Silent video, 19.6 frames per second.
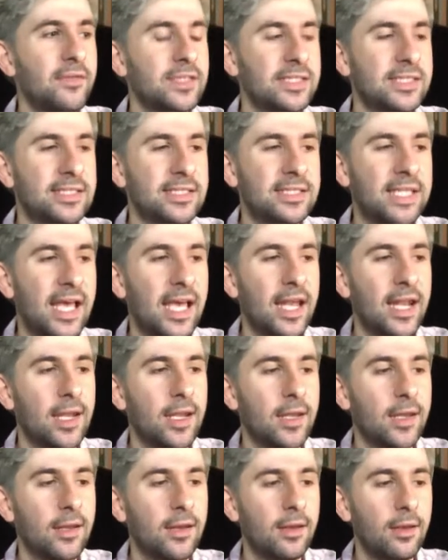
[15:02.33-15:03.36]
a
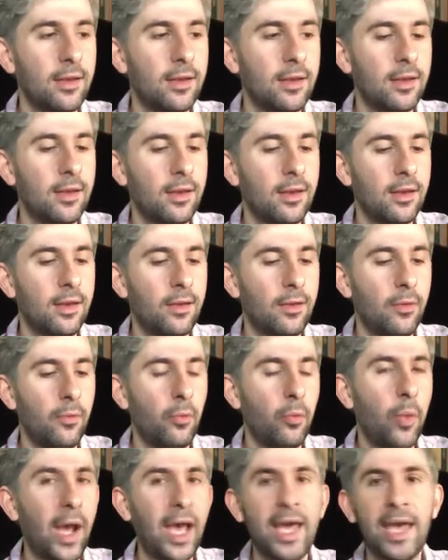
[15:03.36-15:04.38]
set
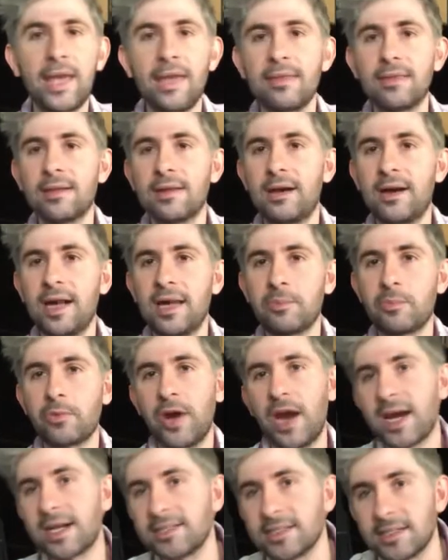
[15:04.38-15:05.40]
way that I
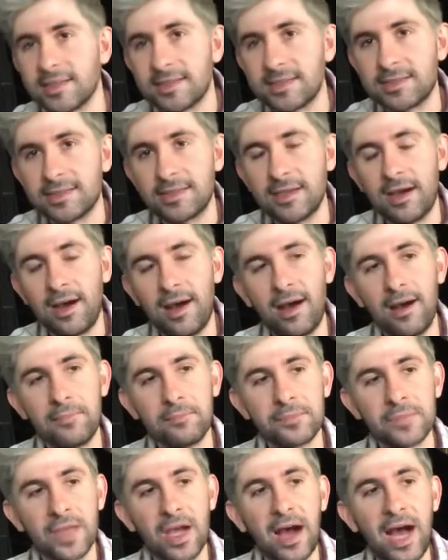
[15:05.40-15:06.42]
practice.
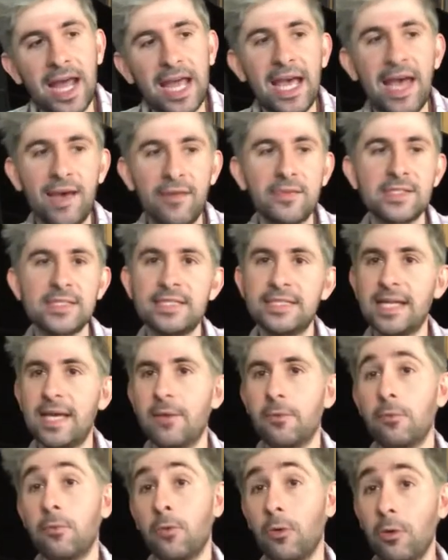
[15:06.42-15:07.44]
I have a
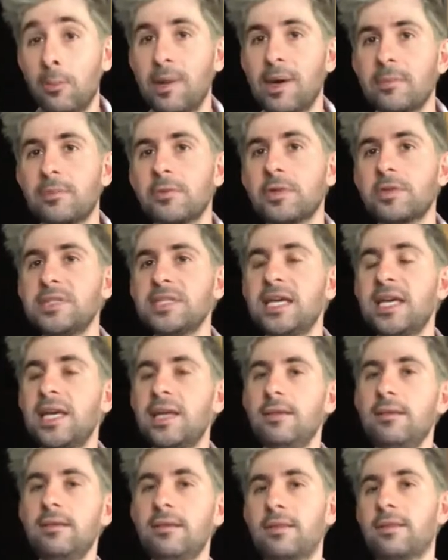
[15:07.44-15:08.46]
set warm-up
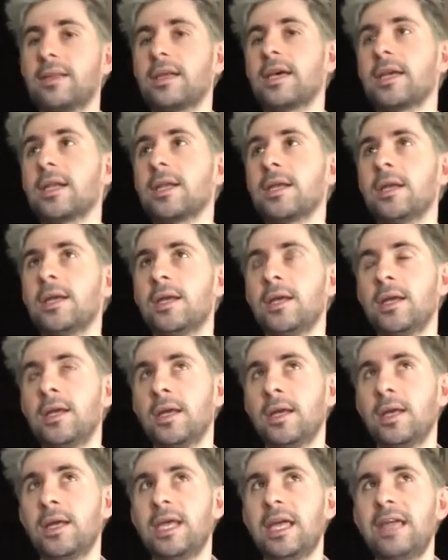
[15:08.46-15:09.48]
routine that
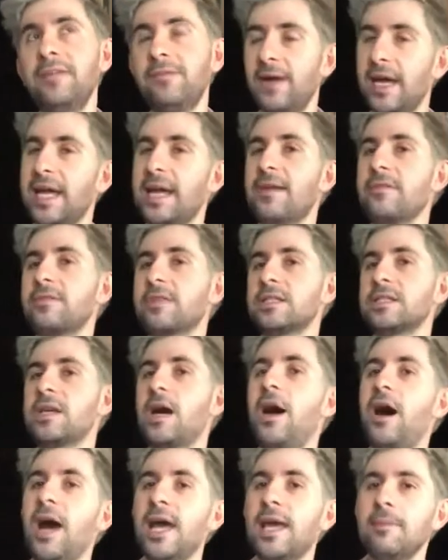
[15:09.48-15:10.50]
if I have the
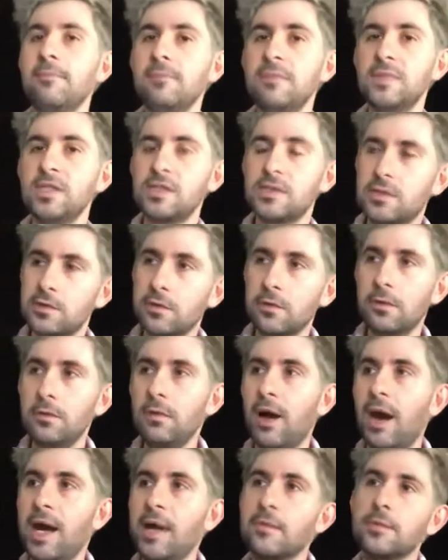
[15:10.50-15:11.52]
time to
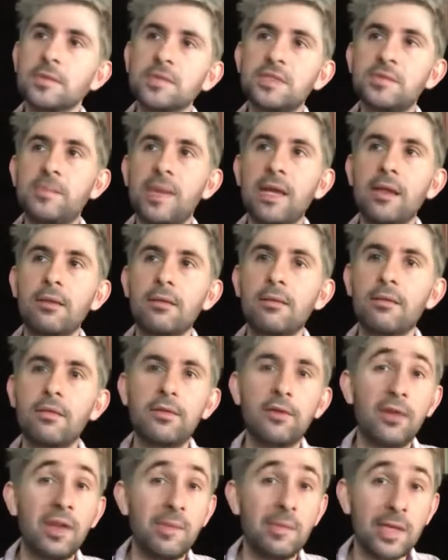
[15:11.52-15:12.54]
do, I will spend
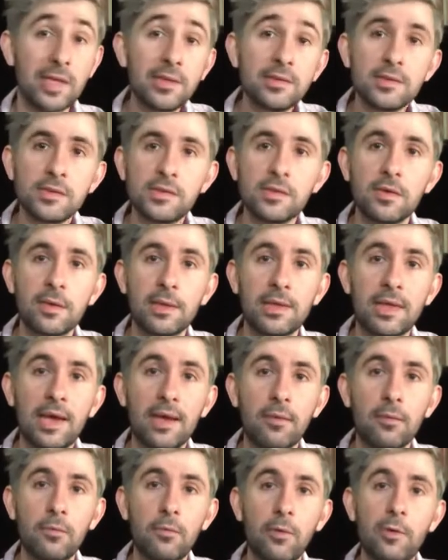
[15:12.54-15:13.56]
30 minutes doing
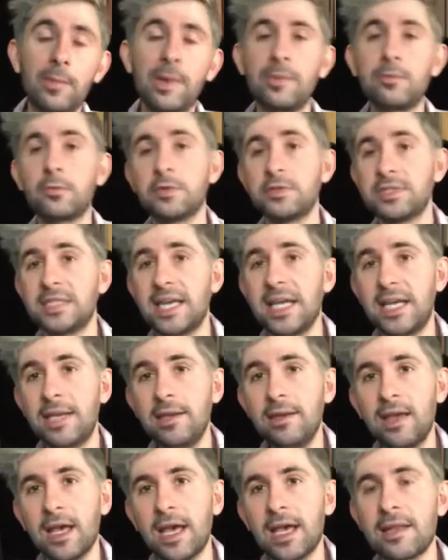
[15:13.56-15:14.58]
that warm-up
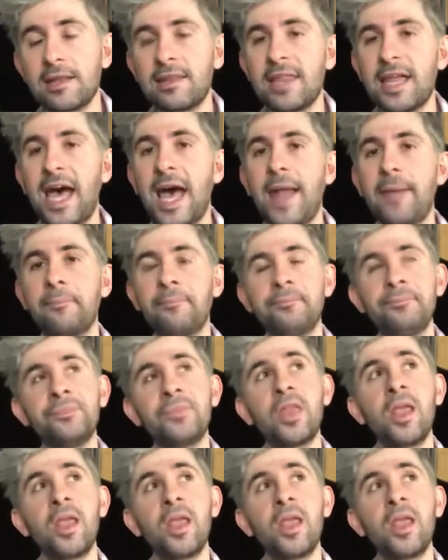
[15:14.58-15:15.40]
routine, and that